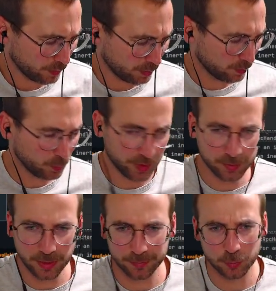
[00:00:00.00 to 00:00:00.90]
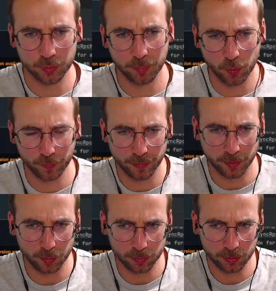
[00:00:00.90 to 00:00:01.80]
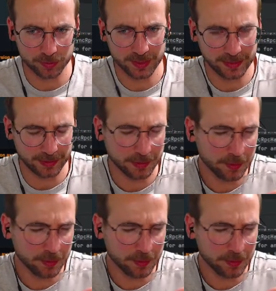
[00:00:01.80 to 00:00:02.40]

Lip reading: We don't have to remove the whole container.